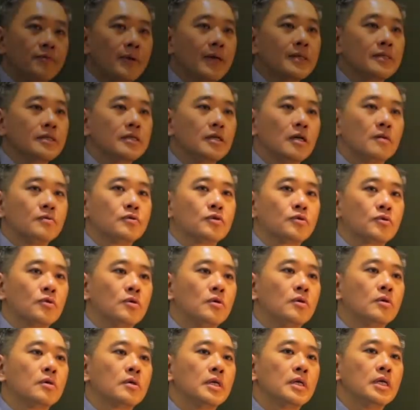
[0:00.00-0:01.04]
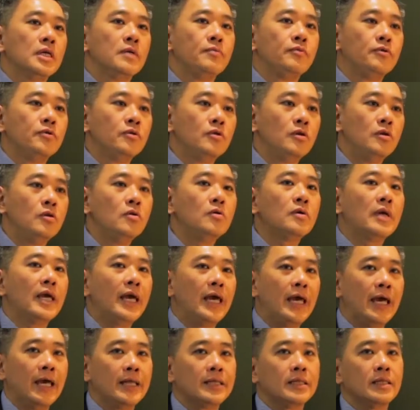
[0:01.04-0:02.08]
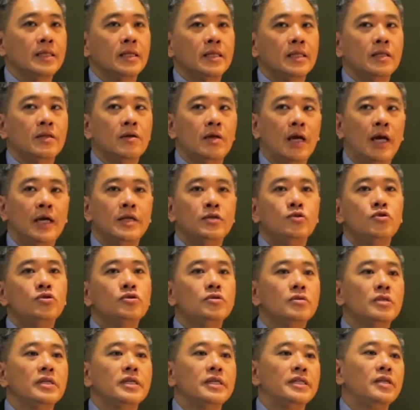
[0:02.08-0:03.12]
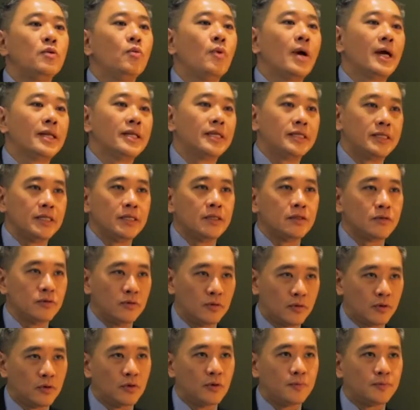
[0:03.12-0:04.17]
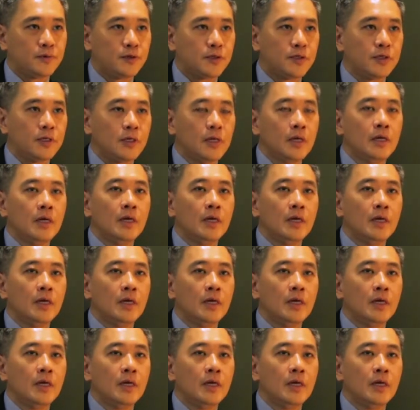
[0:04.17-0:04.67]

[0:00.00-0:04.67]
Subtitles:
factor of stroke, if you look at, are usually divided into groups.